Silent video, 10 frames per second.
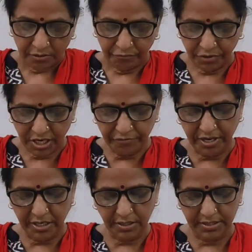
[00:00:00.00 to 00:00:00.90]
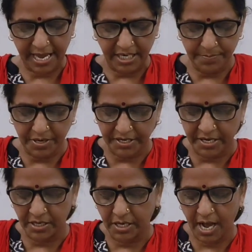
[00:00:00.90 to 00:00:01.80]
We were
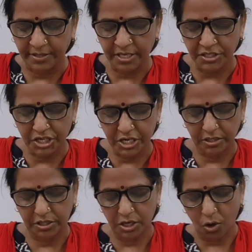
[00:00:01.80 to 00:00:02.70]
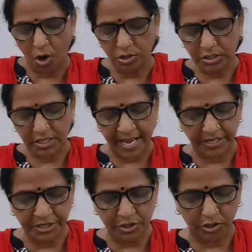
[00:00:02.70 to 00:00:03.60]
celebrating Gandhi Jayanti on
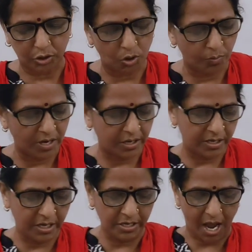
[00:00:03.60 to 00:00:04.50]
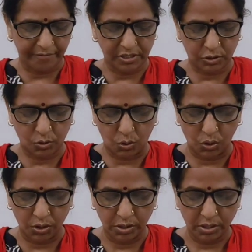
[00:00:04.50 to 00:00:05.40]
2nd October in our
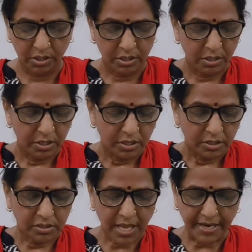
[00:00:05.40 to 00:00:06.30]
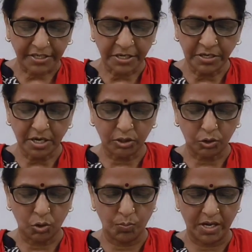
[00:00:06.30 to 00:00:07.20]
school. 2nd
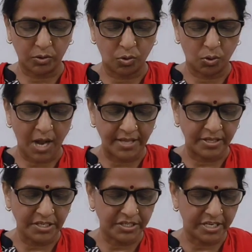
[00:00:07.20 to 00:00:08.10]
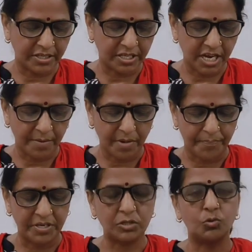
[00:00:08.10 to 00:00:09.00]
October ko Gandhi Jayanti hum
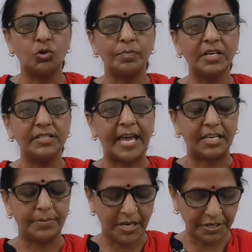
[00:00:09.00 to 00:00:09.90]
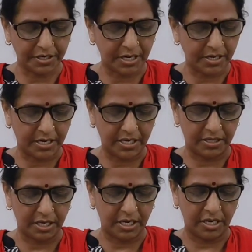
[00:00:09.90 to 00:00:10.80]
apne school mein celebrate kar rahe
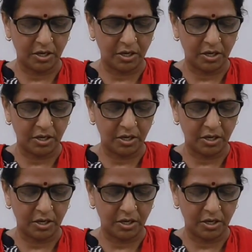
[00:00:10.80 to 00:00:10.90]
the.